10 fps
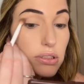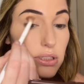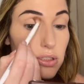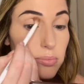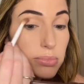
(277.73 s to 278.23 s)

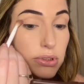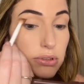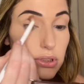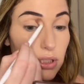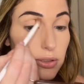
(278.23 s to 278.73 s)
and
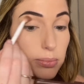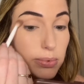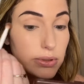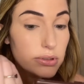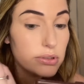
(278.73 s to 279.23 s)
build up
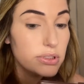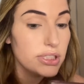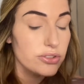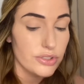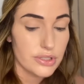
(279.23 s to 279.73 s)
that
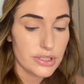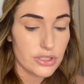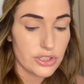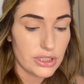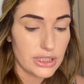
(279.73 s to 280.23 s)

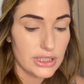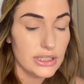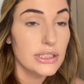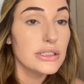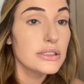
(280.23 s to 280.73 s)
transition color.